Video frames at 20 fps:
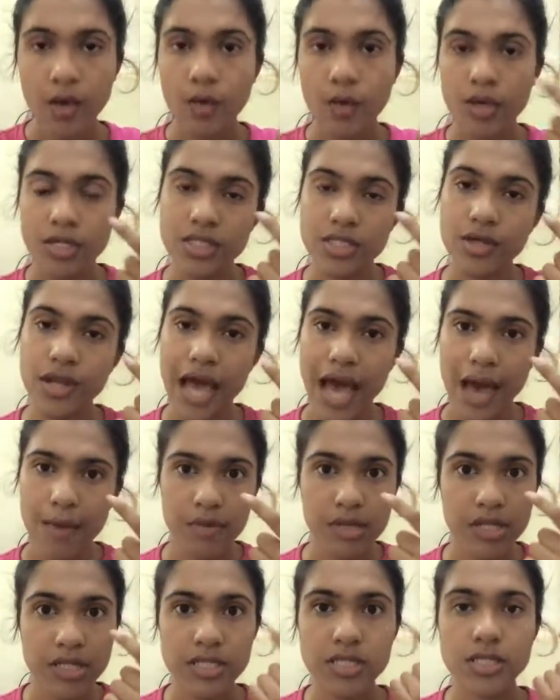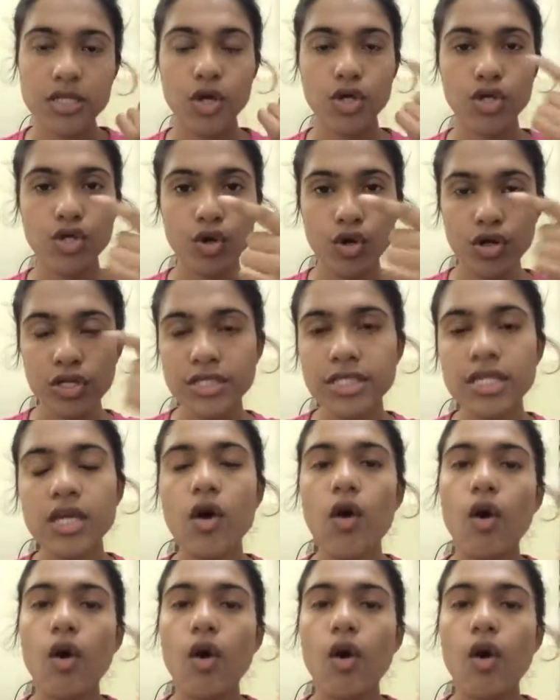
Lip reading: what is going to happen is you're going to see